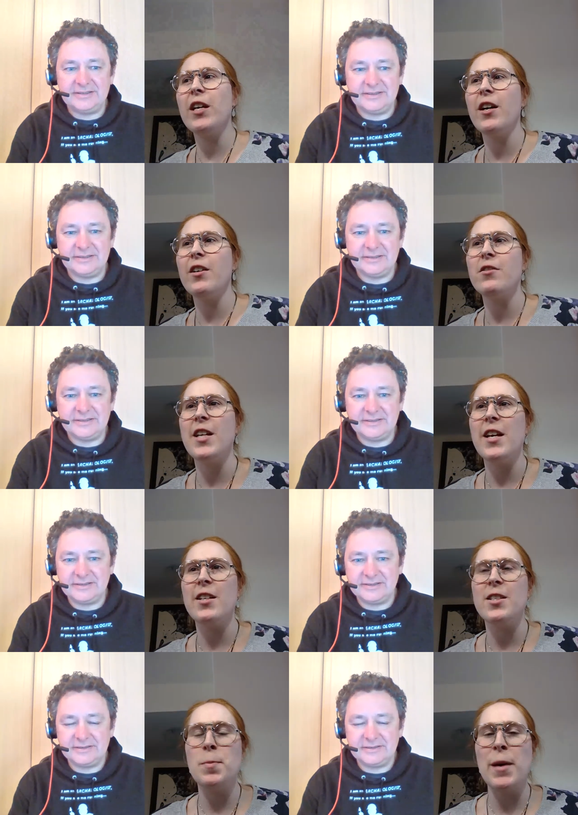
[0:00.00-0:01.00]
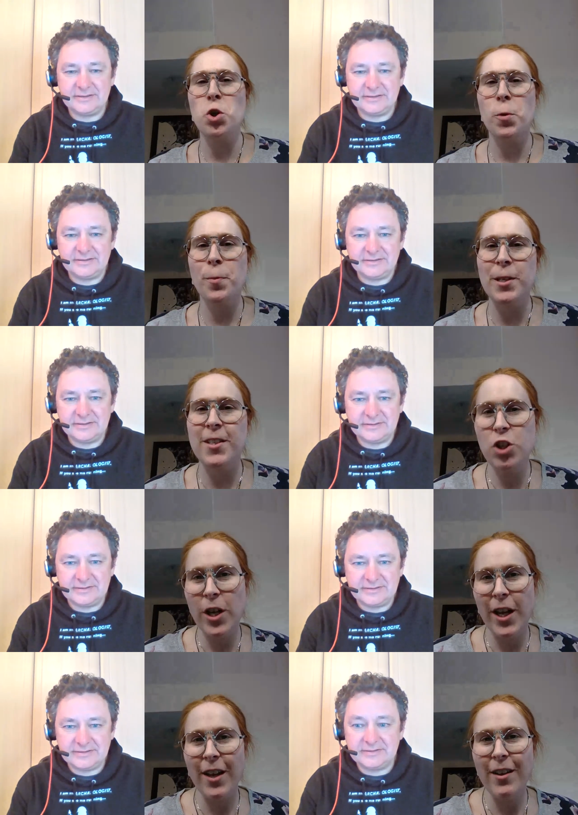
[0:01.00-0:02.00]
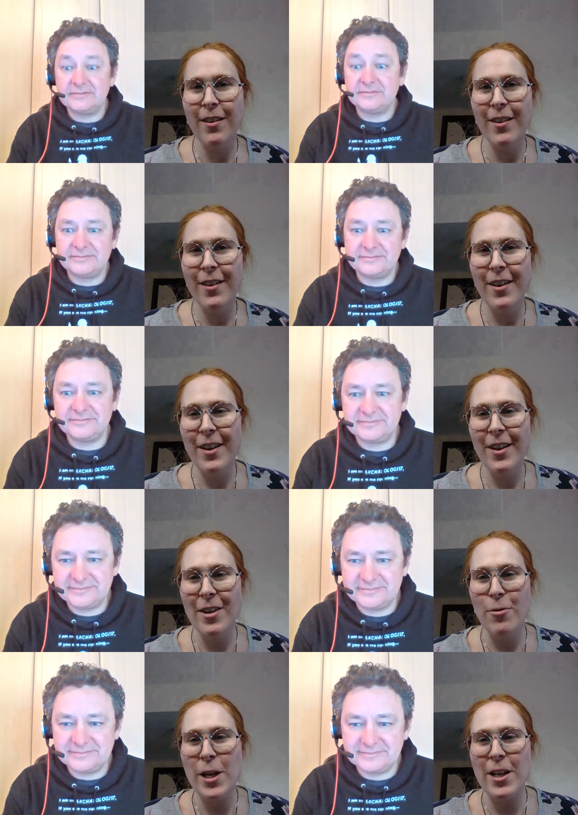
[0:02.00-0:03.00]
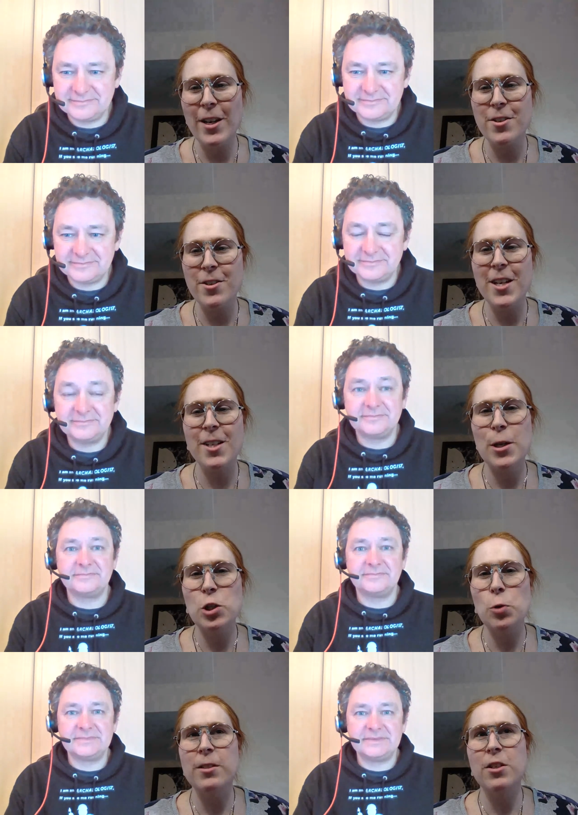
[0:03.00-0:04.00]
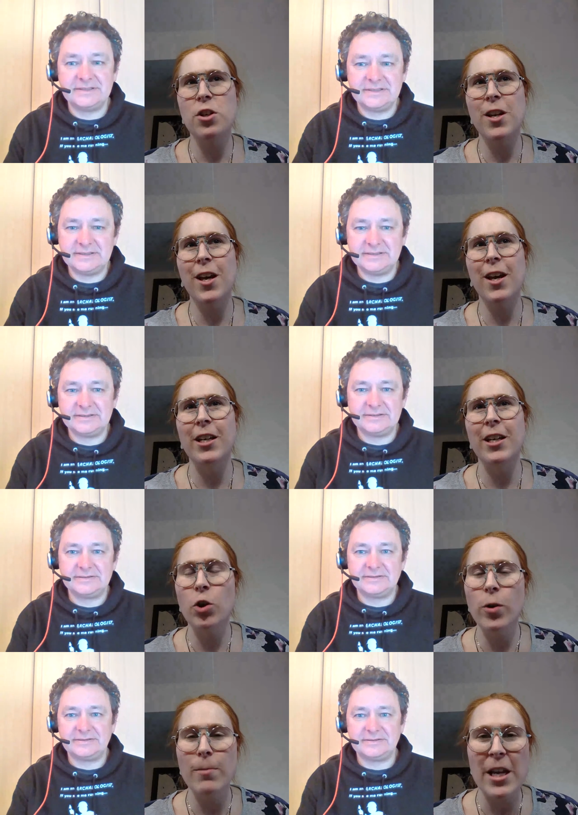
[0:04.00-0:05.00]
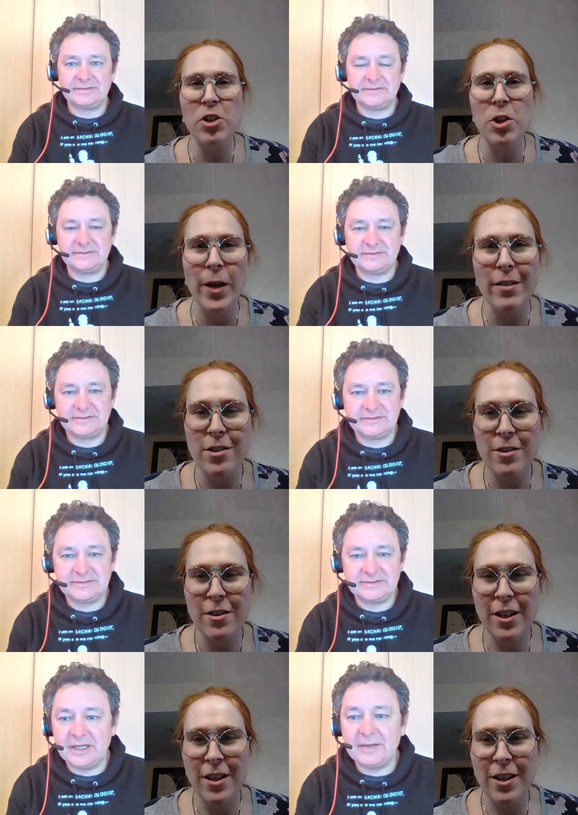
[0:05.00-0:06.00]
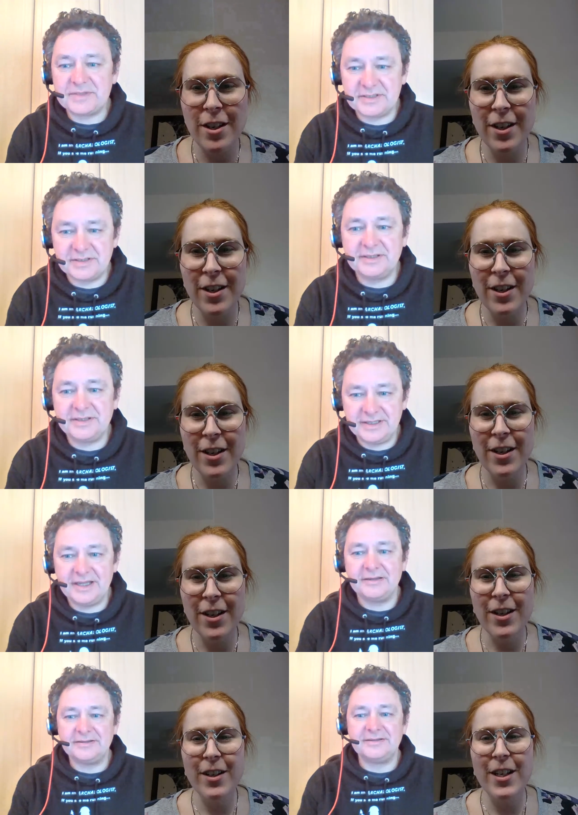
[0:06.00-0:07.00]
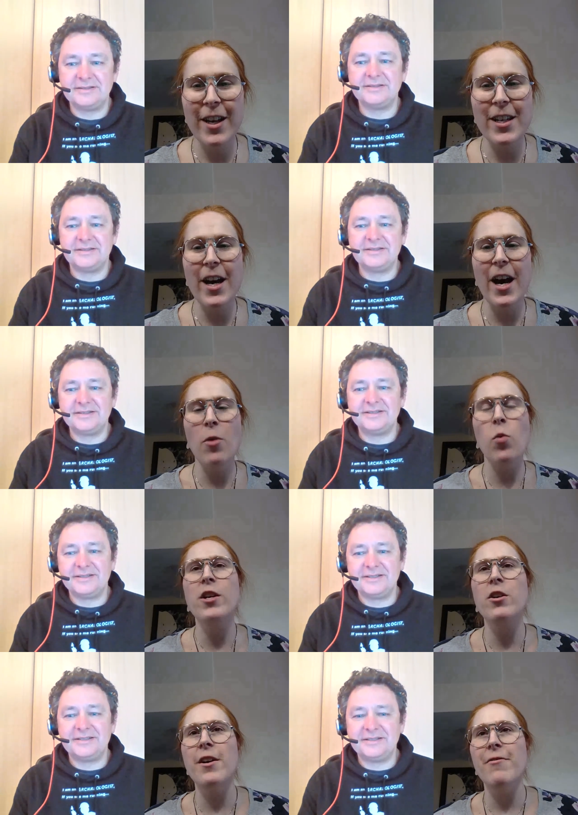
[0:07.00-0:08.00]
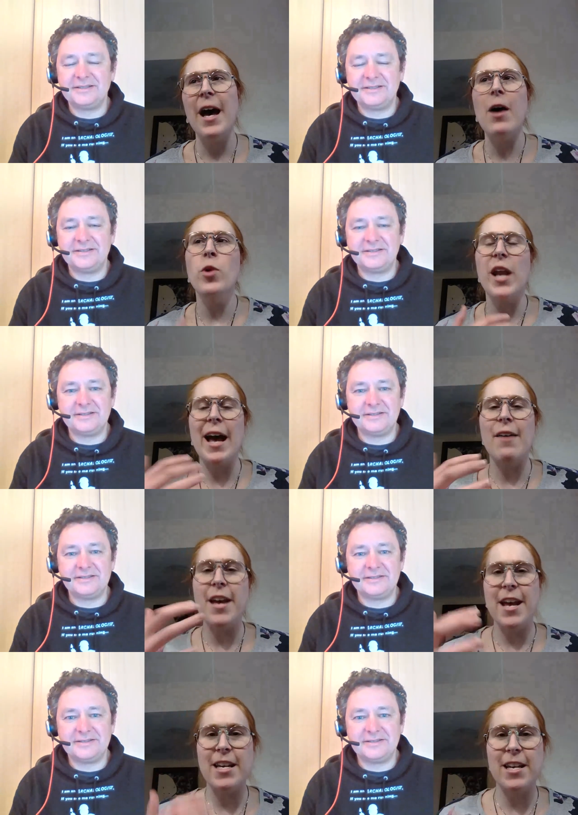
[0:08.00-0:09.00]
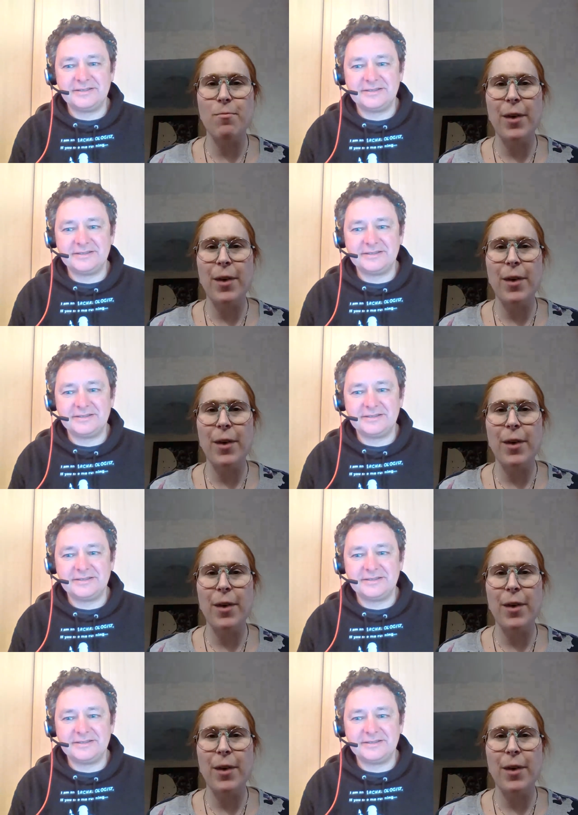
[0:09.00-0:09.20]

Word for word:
Speaker 1: can understand a spatial positioning, if we can understand spatial positioning in cremation graves.
Speaker 2: Absolutely. Yeah.
Speaker 1: Yeah, yeah. I wonder if that would have any